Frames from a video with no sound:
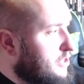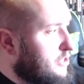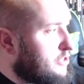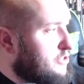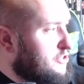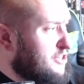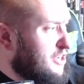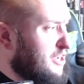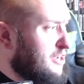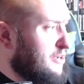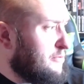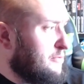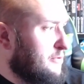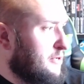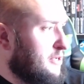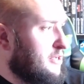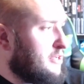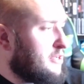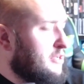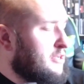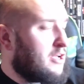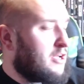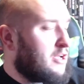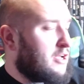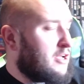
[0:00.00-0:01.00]
So
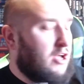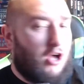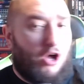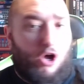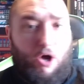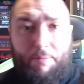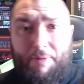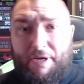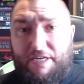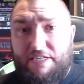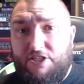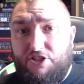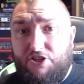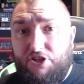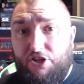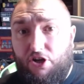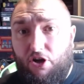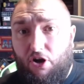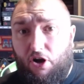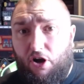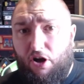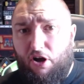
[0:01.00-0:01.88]
I messaged the guy.